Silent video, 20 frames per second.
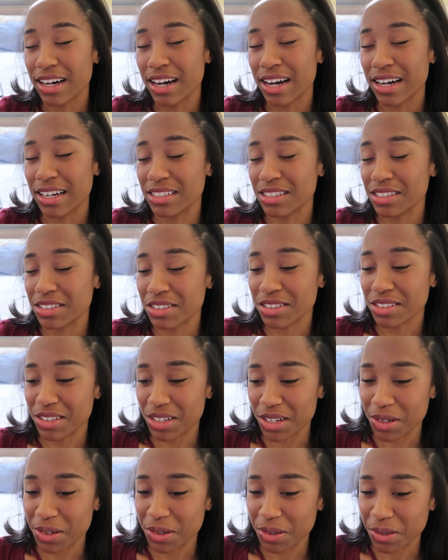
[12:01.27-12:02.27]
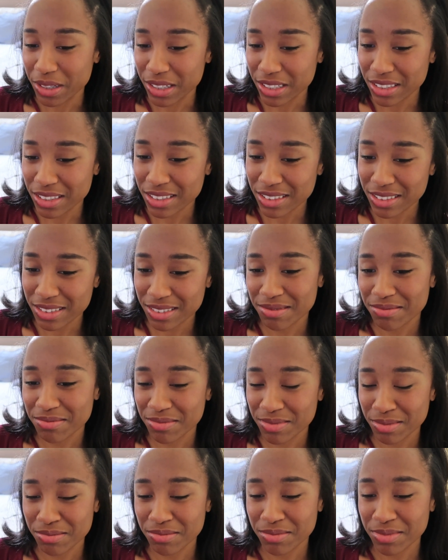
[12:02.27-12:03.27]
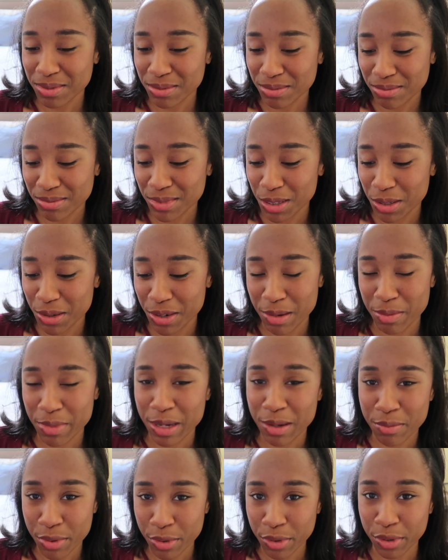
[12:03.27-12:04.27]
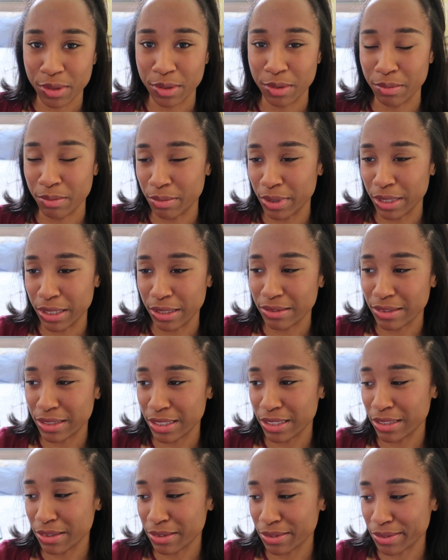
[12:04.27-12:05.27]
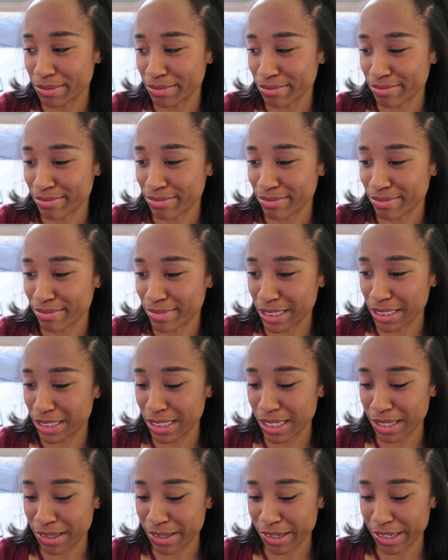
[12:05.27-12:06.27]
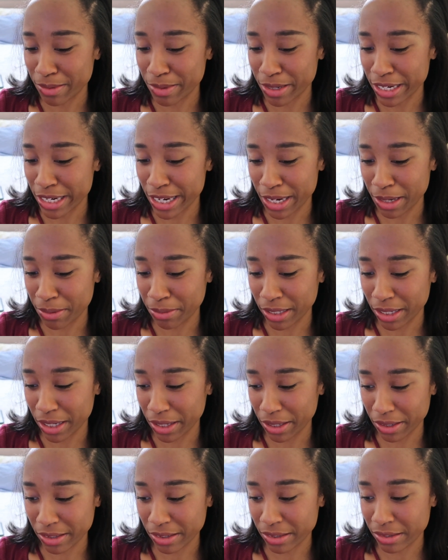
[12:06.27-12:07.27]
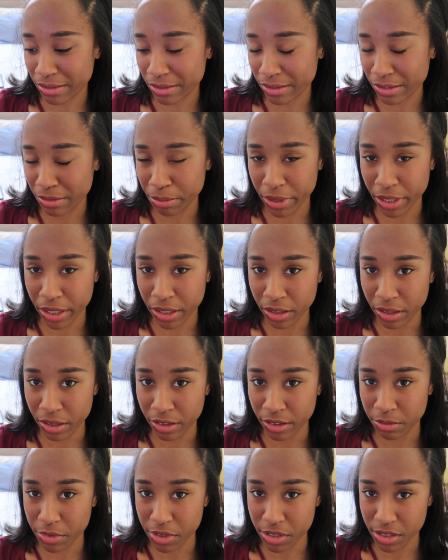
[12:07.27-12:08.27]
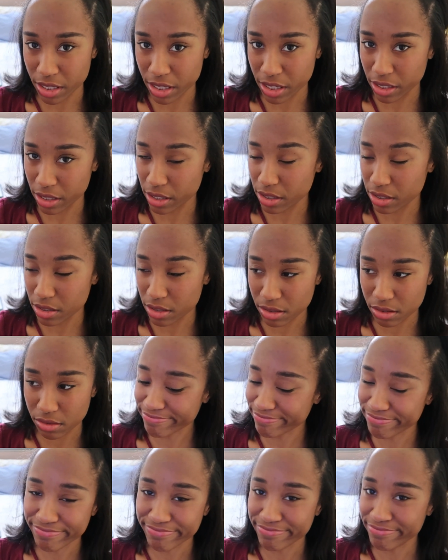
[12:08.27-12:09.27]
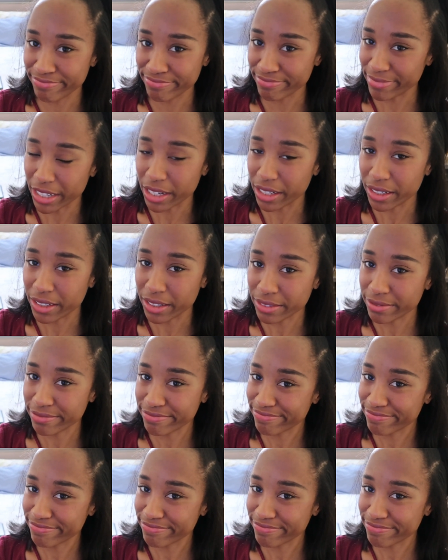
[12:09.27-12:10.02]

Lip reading: I just know it's going to be important, but you know, she's not going to be named like Bentley or Mercedes. No.